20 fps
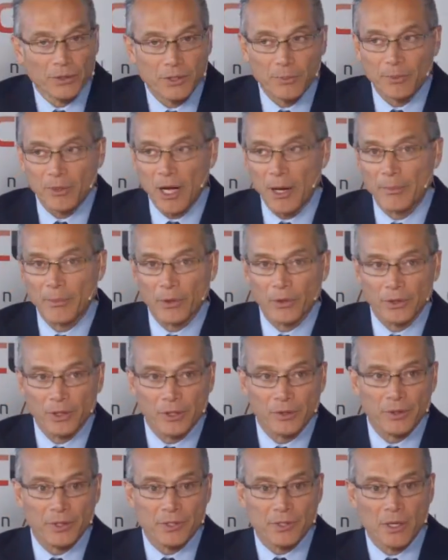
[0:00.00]
problem
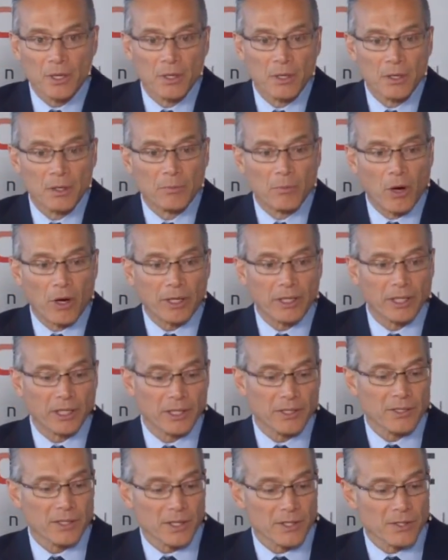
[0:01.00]
earlier is
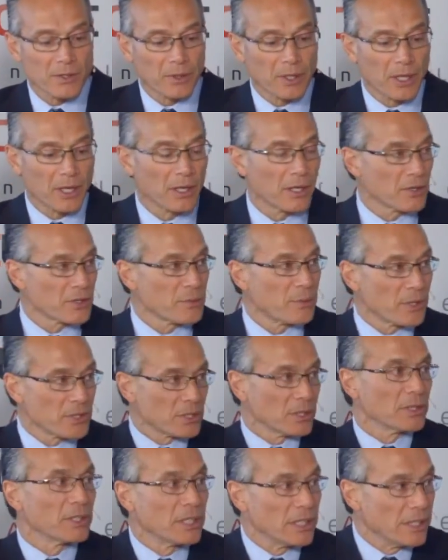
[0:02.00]
marketing says, okay, here's a bunch
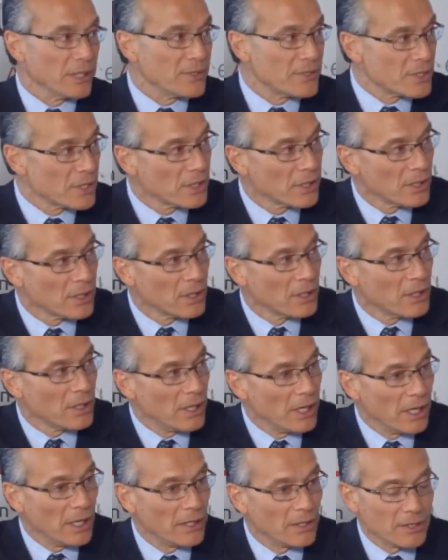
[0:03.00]
of leads.
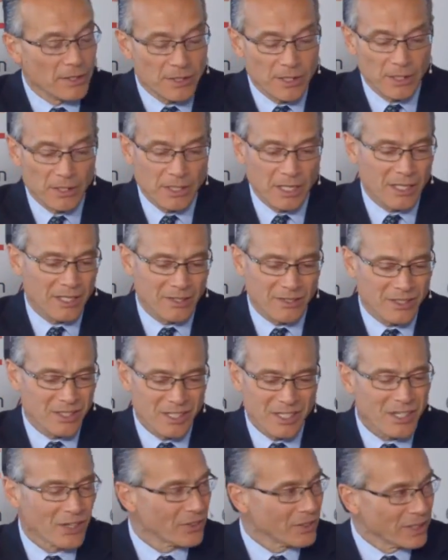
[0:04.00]
And the sales guy goes,
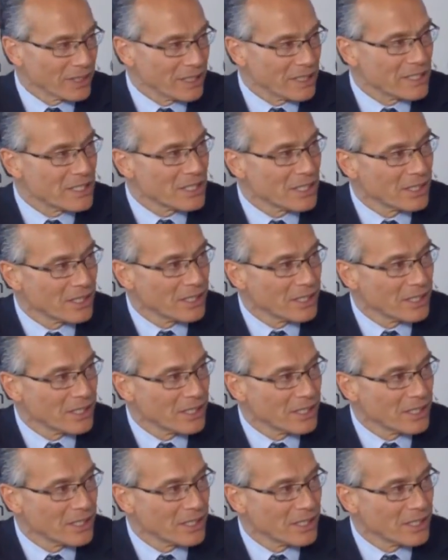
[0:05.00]
these aren't leads.